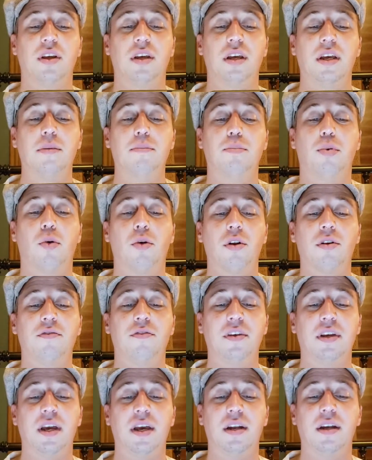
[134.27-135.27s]
imported
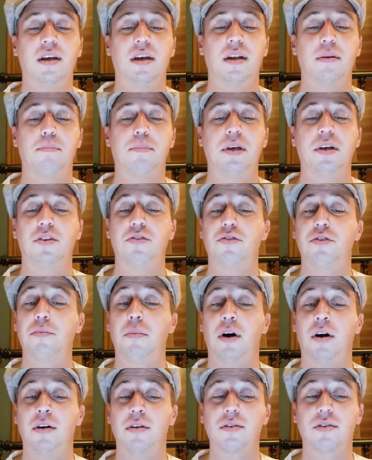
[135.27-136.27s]
Vienna and Pilsner
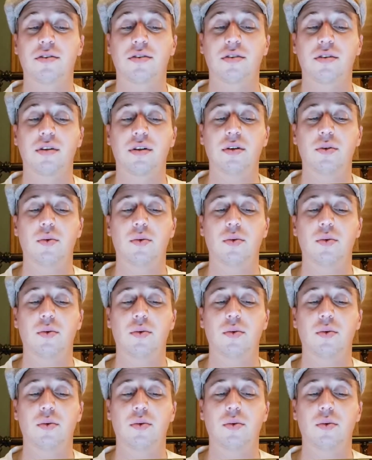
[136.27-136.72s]
malts,